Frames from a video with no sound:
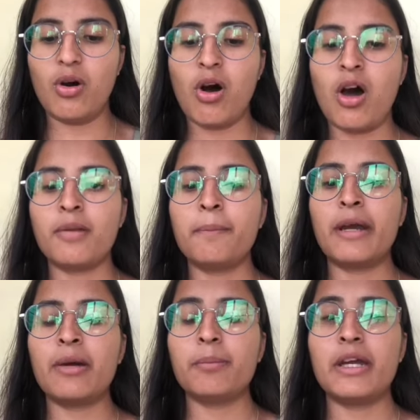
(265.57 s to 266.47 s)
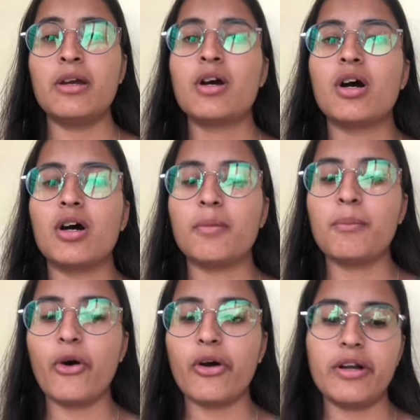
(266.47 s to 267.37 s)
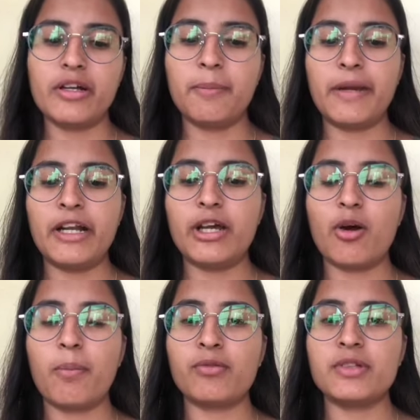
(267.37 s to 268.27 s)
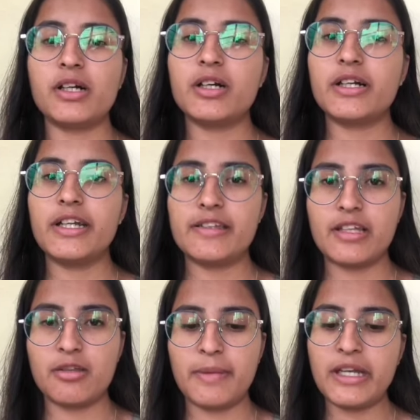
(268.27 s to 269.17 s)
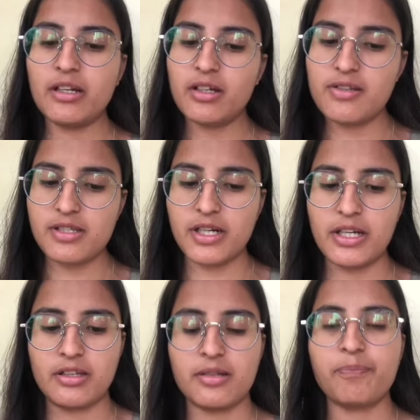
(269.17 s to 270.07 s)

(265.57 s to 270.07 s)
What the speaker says: or maybe more depending upon the disease being studies.